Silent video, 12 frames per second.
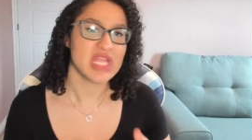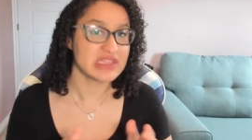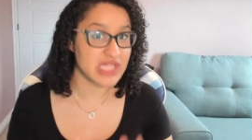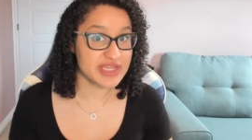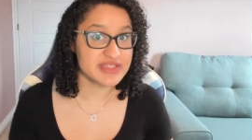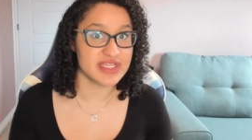
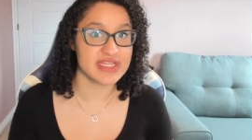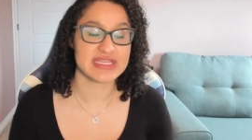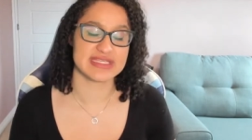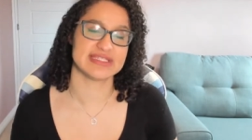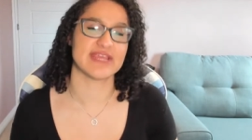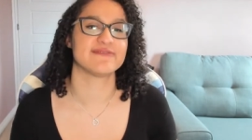London
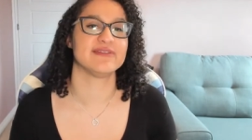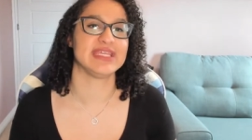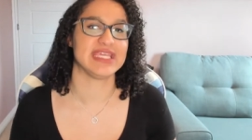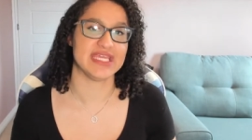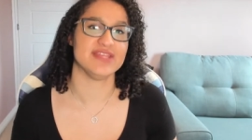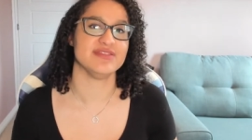is
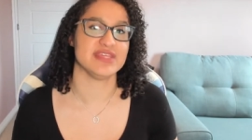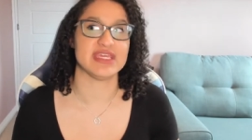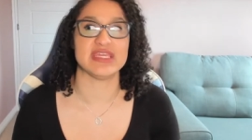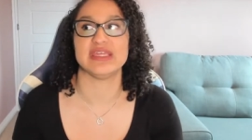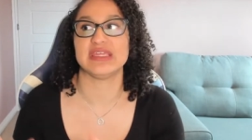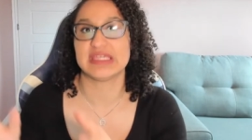definitely in
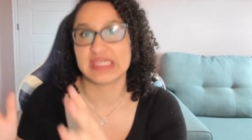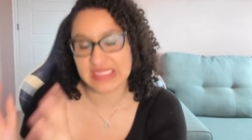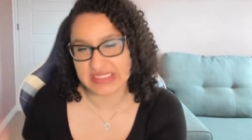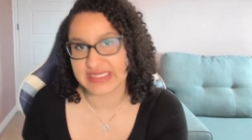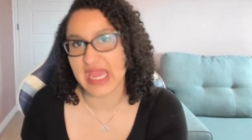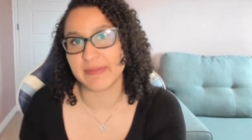the
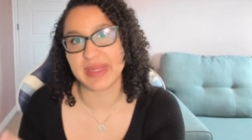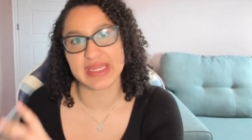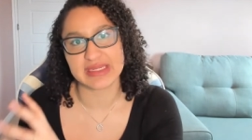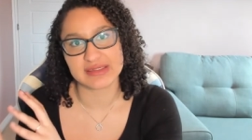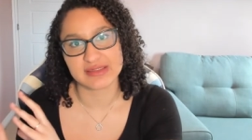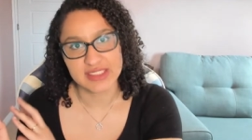
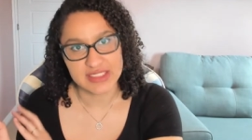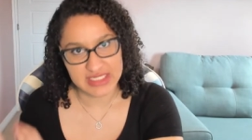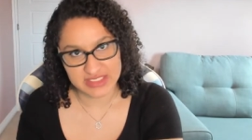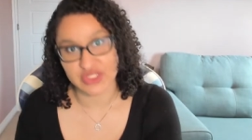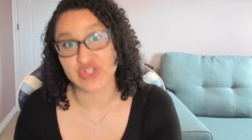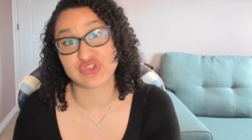condemning
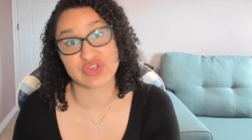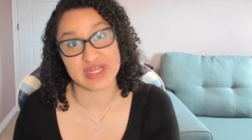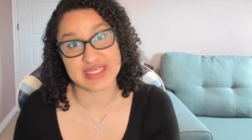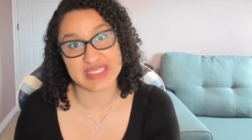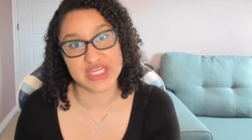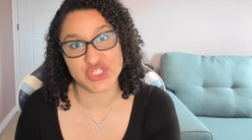
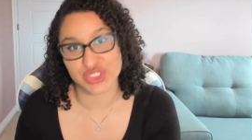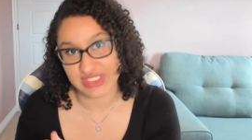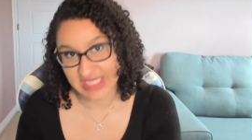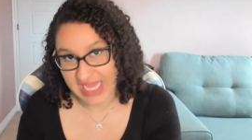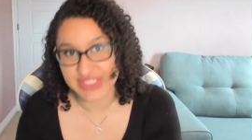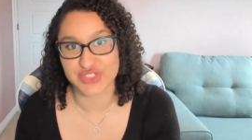industrialization
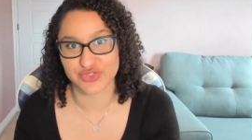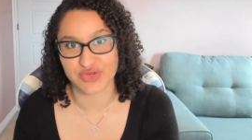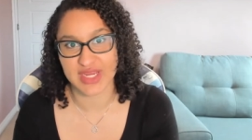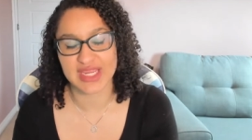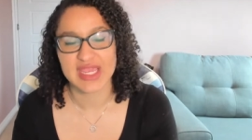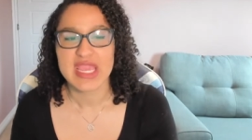
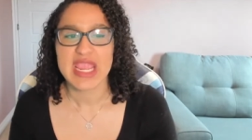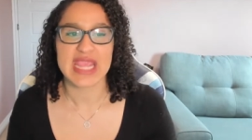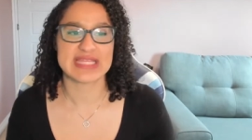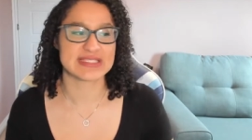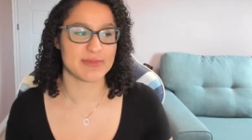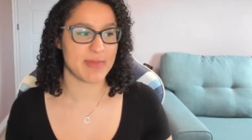category.
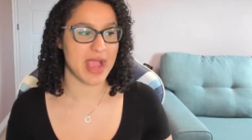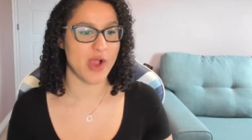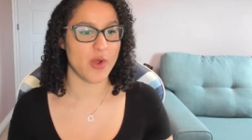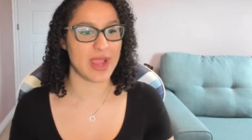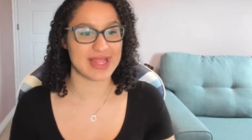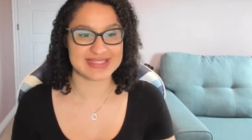It's
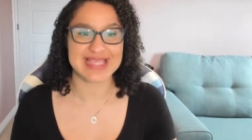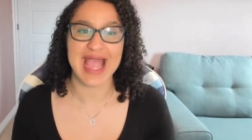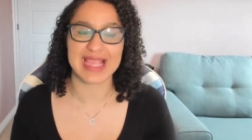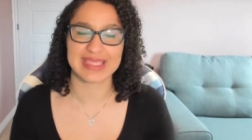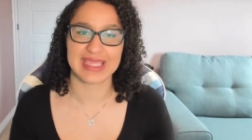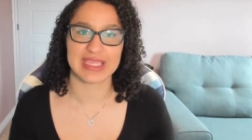about
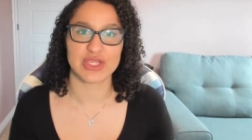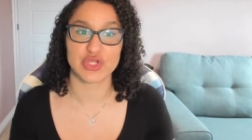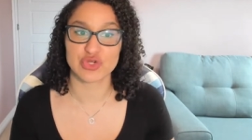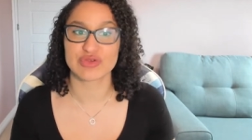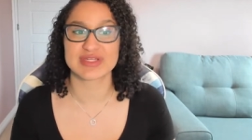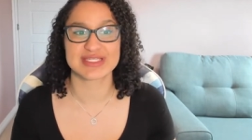attacking and
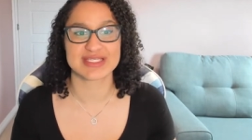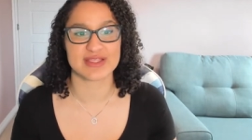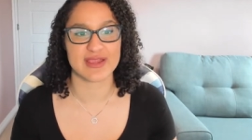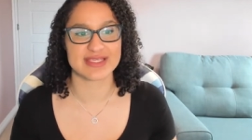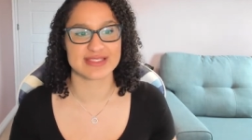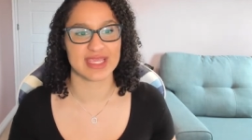
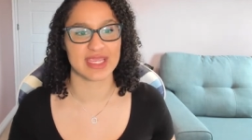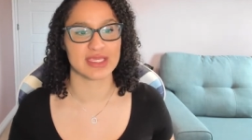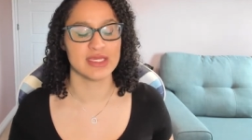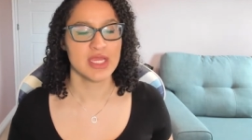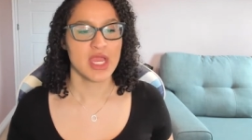criticizing